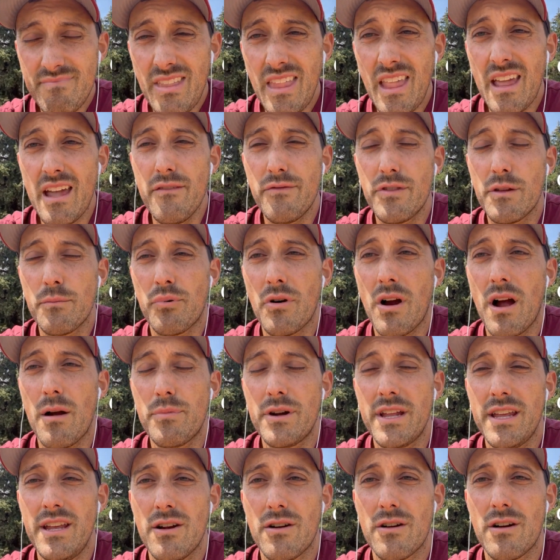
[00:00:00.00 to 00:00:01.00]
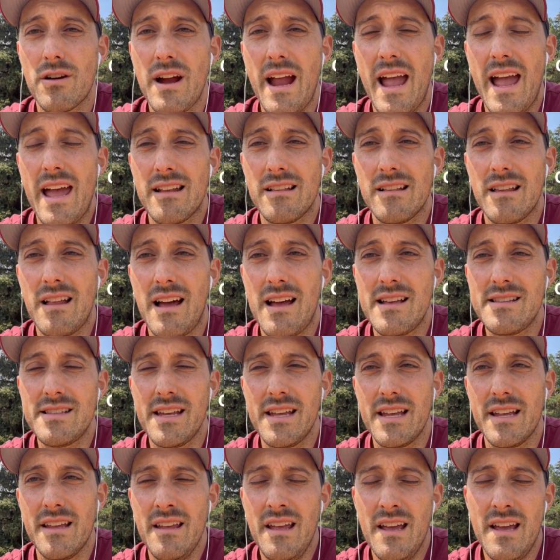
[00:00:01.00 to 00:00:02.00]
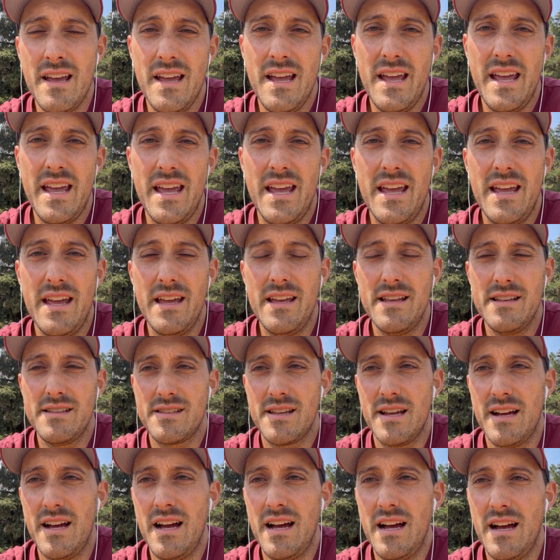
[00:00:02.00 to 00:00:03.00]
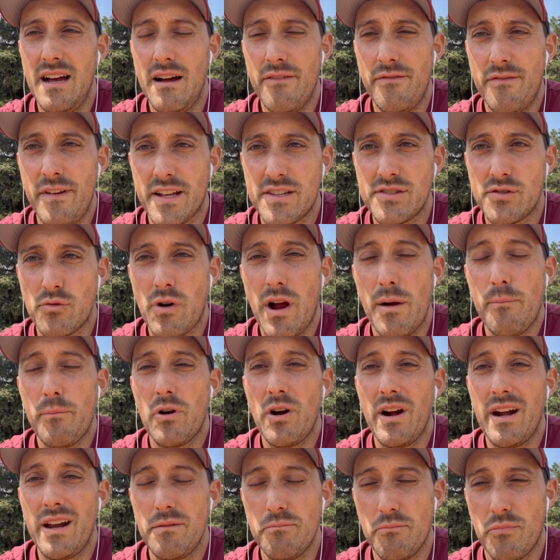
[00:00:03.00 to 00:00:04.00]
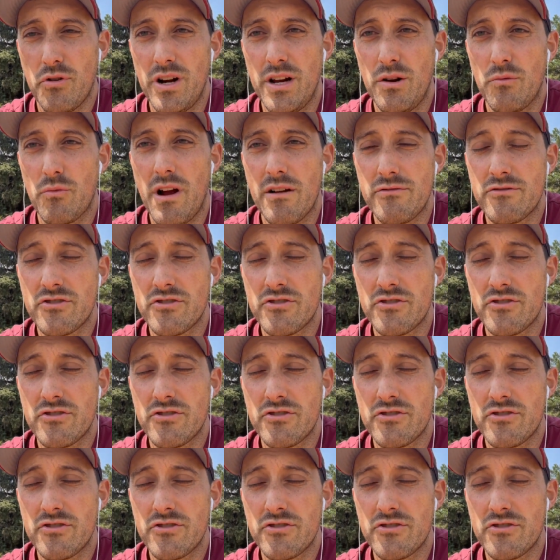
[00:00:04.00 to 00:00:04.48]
if the property you're analyzing is a fixer-upper and in pretty rough